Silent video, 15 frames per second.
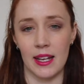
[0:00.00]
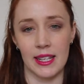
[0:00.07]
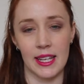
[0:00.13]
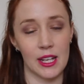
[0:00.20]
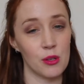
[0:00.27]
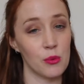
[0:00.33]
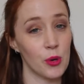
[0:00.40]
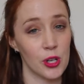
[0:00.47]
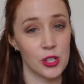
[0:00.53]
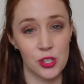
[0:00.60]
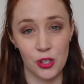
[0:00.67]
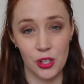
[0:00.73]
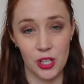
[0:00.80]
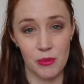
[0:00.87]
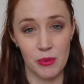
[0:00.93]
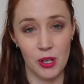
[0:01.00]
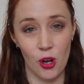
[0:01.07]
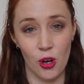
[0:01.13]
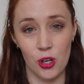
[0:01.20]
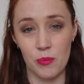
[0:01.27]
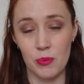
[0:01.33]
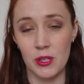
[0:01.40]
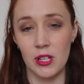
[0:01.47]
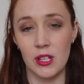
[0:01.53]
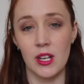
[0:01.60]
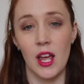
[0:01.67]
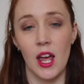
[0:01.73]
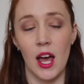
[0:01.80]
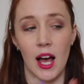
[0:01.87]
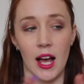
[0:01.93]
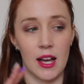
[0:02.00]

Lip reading: Get a Word document open,